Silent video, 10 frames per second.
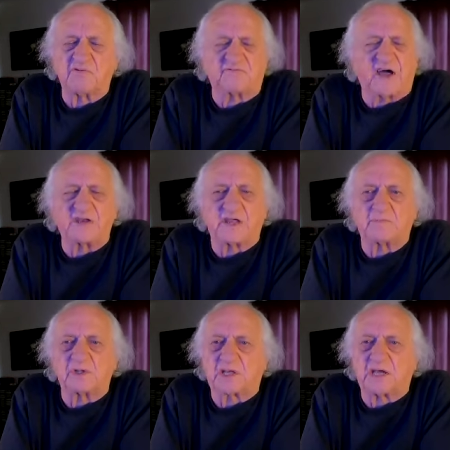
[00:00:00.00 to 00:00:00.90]
fund
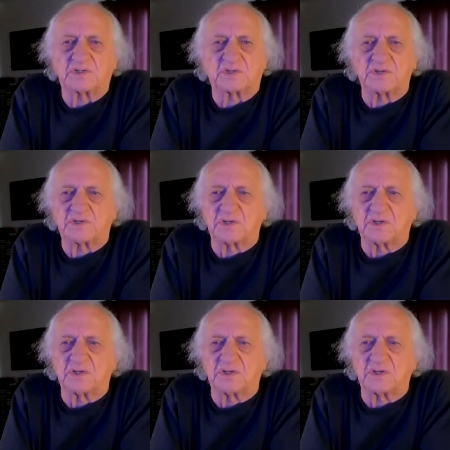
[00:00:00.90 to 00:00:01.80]
applications and
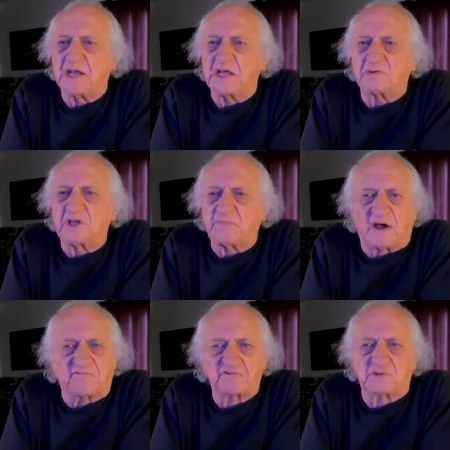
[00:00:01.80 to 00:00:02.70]
getting
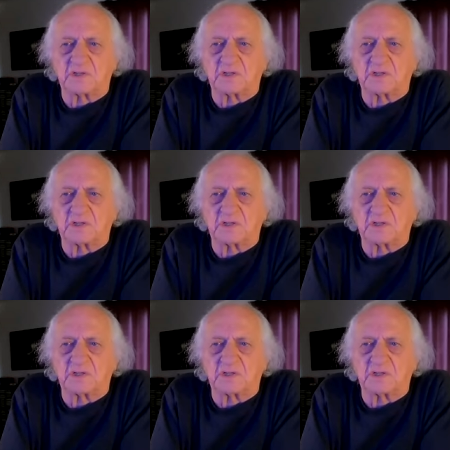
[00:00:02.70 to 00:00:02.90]
rebuffs and